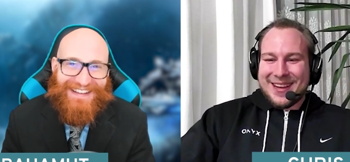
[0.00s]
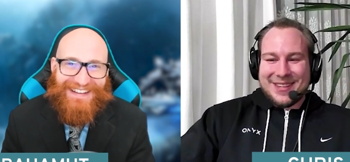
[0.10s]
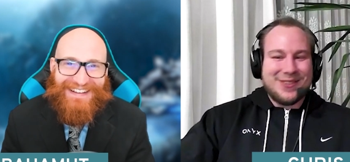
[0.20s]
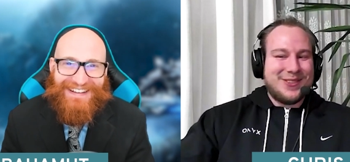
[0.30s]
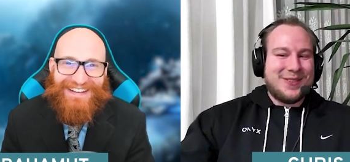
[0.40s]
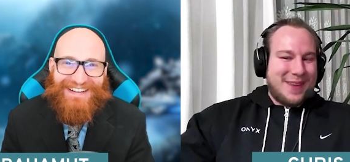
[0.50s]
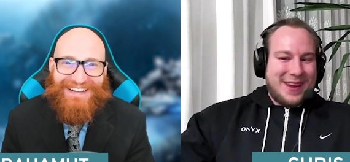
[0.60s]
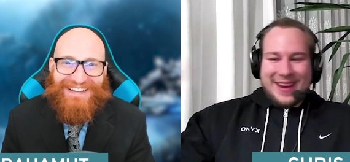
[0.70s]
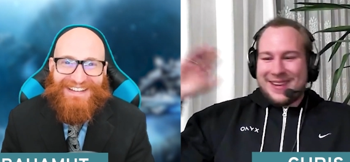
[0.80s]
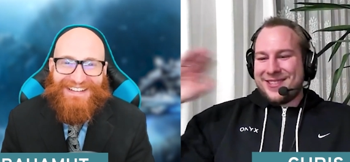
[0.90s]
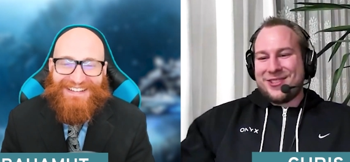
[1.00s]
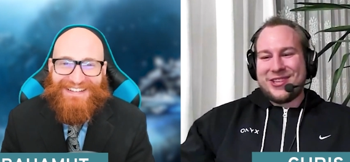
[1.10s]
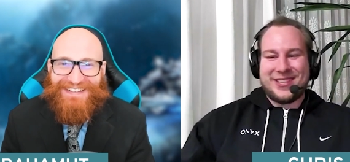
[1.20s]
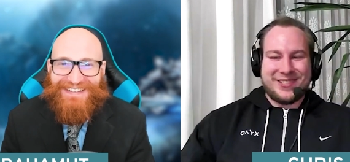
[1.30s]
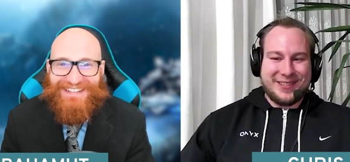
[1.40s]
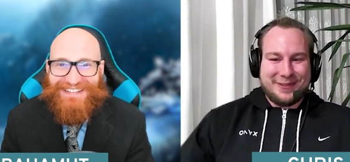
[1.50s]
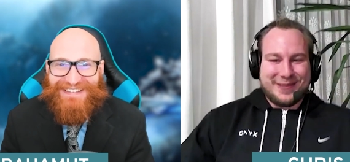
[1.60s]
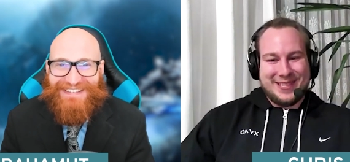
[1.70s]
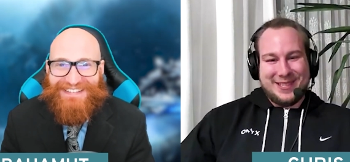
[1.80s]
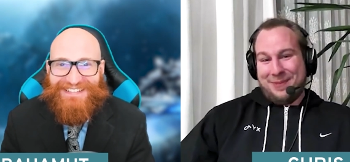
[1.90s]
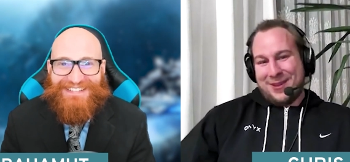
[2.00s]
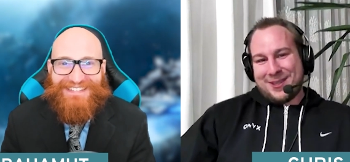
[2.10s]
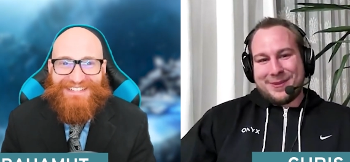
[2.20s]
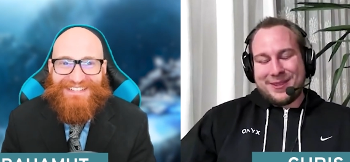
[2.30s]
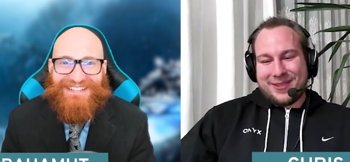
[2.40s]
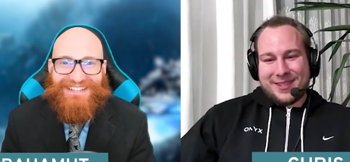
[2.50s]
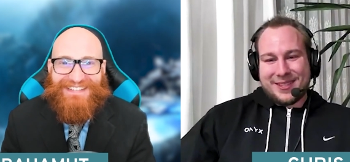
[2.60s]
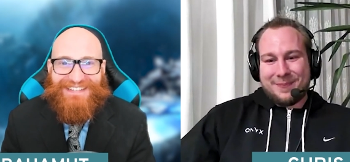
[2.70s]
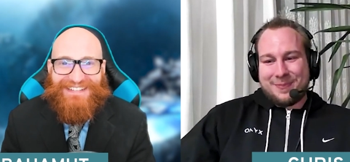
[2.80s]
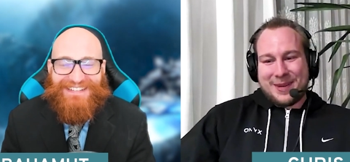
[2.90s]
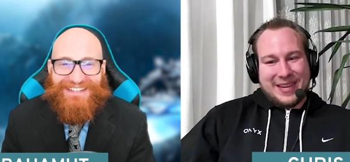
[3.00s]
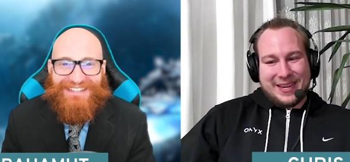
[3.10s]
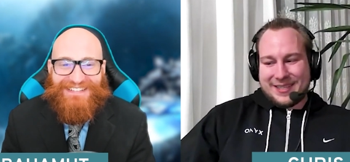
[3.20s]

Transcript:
Speaker 1: to make any suggestion if this is possible or not. But like I